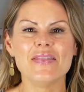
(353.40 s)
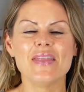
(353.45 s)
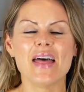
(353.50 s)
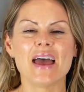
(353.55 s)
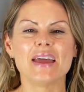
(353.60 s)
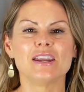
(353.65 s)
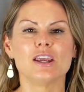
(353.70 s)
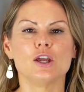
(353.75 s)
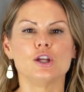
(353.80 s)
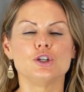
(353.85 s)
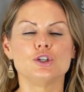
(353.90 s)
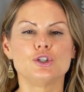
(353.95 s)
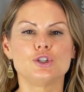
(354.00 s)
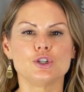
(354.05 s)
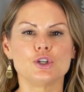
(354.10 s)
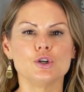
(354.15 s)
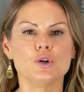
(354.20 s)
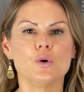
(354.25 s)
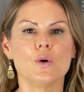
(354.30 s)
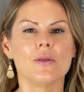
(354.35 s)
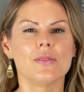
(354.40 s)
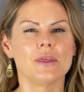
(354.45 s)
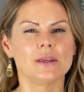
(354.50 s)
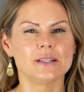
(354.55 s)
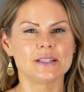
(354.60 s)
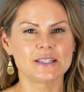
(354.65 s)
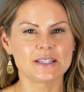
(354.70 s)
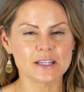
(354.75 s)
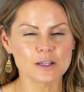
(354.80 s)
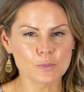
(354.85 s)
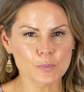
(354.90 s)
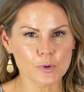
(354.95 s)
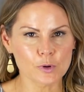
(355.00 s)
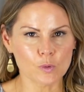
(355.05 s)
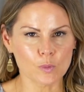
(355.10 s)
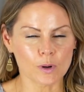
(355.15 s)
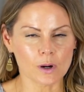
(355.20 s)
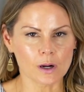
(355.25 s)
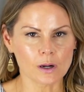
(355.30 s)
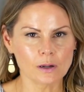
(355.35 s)
then do the deeper
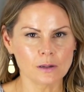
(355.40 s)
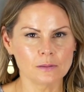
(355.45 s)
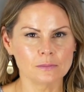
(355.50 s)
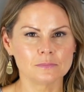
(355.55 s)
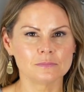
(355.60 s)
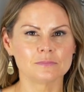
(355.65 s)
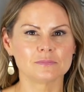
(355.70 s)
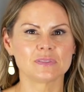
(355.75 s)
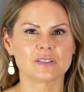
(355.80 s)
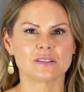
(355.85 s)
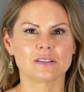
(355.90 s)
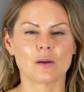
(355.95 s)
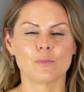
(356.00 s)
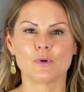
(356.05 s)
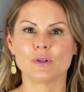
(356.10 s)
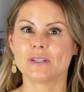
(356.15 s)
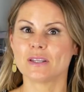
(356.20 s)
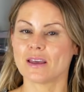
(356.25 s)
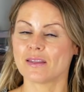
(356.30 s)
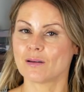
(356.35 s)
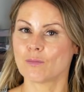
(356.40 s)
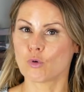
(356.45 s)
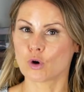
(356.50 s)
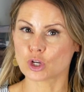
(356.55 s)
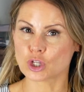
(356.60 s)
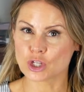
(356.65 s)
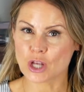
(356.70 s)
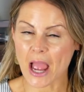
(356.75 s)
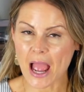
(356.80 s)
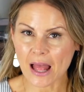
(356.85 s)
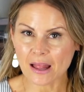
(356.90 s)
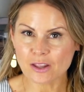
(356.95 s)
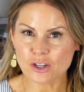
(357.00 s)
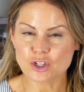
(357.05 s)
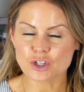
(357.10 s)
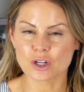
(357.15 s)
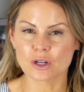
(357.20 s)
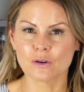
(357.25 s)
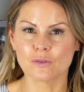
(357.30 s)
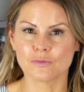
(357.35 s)
work, some would say the more
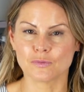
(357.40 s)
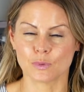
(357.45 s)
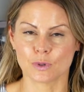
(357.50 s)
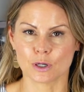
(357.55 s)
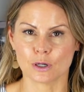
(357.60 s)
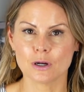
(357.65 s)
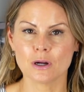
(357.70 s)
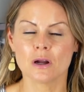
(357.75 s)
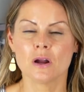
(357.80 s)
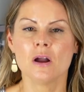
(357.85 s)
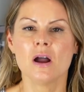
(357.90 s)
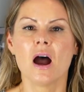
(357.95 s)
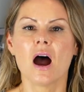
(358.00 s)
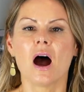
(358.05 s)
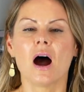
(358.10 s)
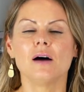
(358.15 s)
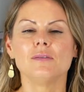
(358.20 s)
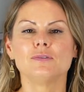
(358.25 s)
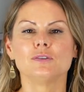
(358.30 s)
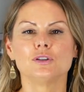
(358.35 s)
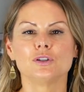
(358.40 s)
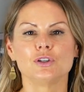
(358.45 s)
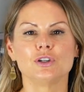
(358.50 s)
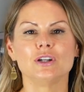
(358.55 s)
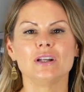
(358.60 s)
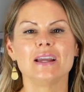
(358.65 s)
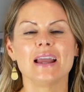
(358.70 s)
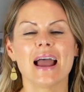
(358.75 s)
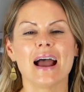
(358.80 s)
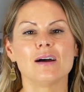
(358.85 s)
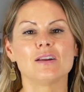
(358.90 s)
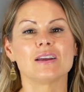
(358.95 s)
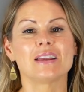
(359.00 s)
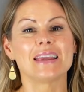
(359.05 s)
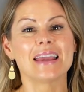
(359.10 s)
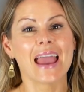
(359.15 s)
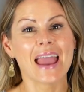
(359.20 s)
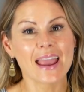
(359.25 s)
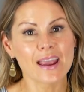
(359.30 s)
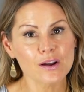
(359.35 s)
challenging of work, of learning how to
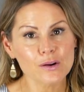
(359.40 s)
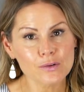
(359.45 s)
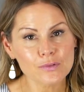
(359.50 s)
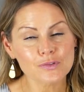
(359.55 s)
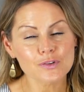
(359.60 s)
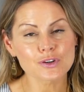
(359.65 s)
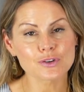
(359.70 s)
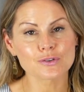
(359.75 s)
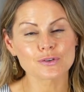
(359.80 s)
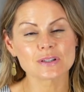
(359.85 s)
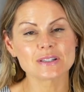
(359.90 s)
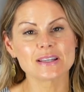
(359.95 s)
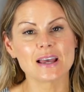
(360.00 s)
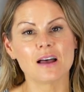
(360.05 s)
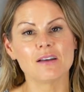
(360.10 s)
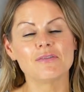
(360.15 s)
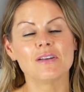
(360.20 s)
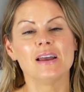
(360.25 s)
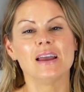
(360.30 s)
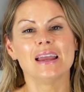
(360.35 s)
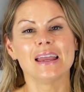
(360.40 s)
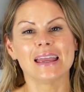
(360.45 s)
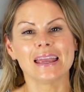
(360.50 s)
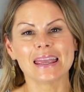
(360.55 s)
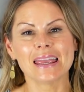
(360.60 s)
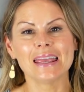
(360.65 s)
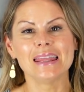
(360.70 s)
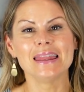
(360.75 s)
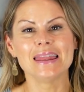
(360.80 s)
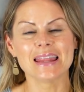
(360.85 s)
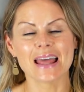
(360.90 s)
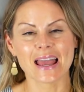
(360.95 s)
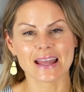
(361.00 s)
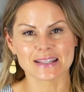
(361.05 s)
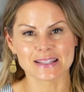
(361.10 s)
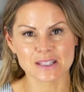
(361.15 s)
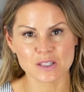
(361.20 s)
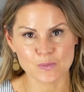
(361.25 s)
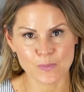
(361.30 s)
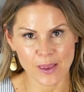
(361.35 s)
care for yourself in
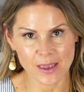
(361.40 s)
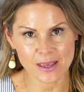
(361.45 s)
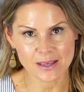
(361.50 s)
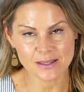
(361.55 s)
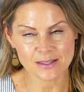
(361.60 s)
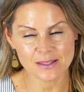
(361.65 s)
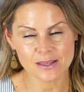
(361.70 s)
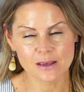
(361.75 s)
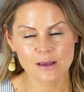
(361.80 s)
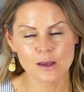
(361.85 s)
that space